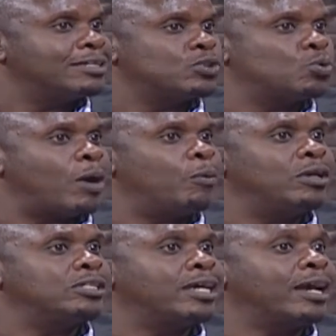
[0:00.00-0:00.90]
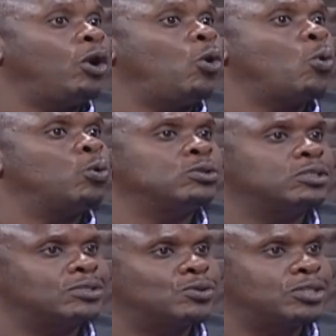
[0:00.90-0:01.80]
That's why when you take
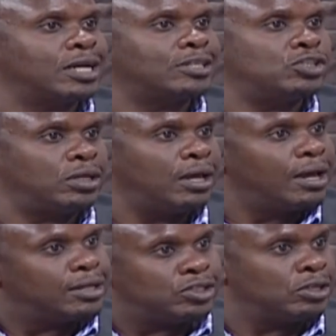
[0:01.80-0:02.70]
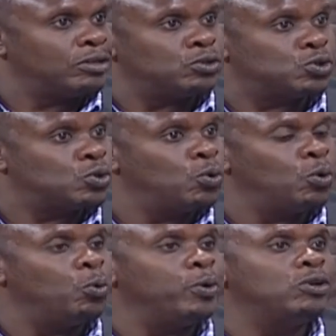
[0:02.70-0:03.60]
loans to take children to
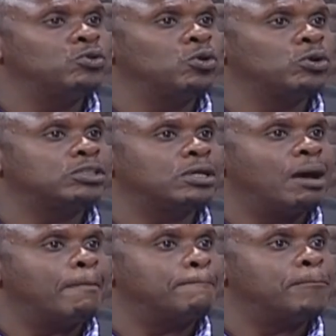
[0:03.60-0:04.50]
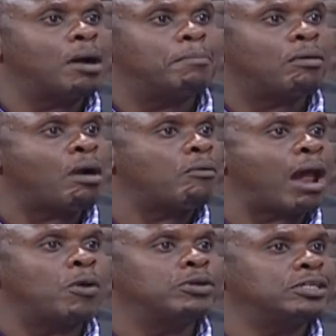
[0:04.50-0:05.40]
school, we do not murmur
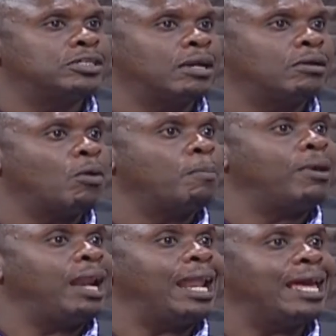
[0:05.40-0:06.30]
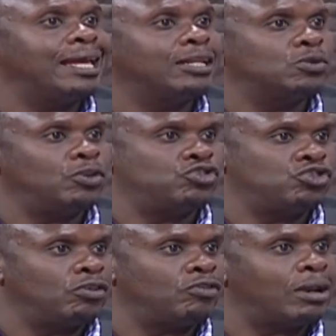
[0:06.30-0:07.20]
around it and complain to the
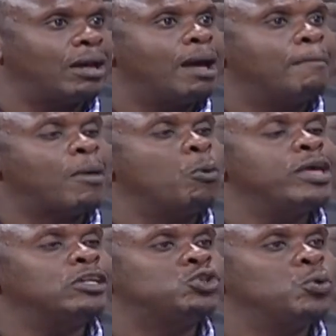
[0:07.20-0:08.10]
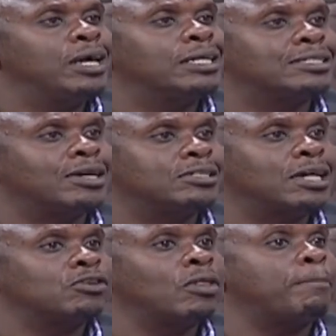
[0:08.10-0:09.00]
children, but we are doing it as a
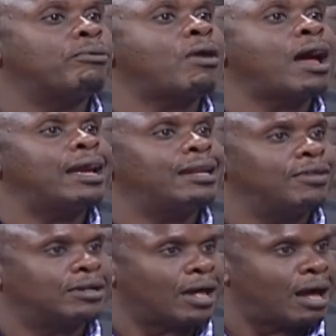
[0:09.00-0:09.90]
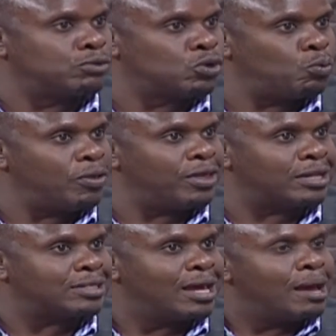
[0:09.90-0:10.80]
result of the pride that comes on with
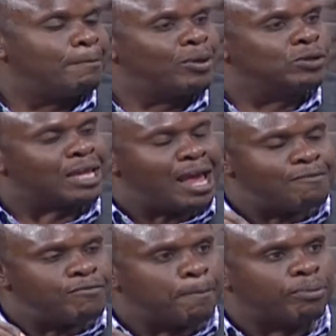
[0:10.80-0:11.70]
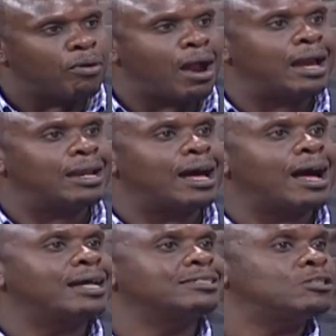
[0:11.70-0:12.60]
it, because every pride
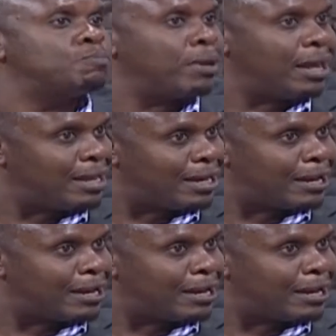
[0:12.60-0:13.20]
has its pain.